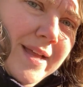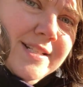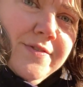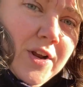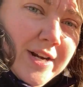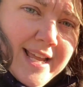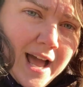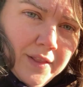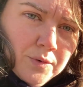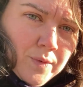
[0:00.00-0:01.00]
It's a
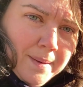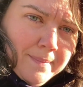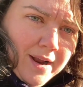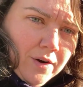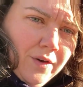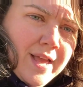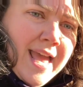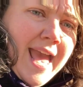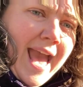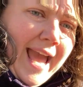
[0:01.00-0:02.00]
30-gallon rain barrel,
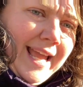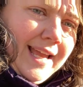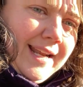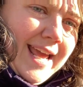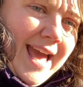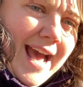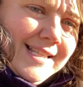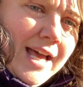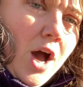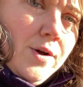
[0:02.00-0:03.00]
and it
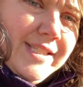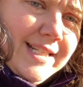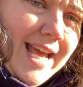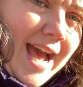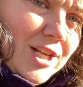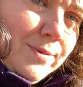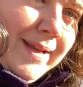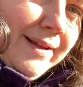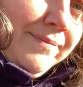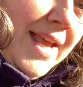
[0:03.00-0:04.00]
has a hose attachment,